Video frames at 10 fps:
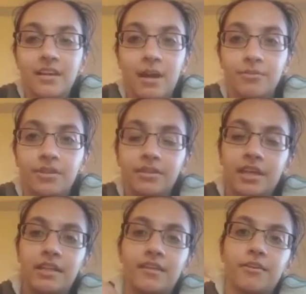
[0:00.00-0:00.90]
I'm going to
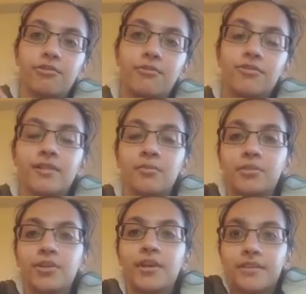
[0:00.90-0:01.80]
link the other reviews down
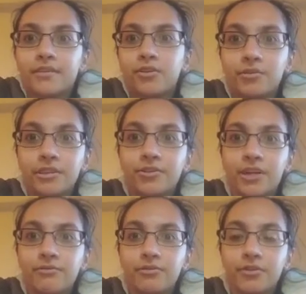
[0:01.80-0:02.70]
below. I think they're really
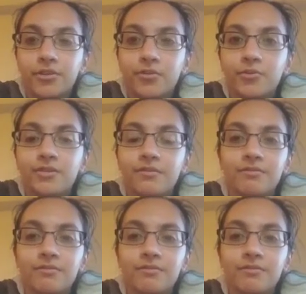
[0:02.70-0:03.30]
great reviews.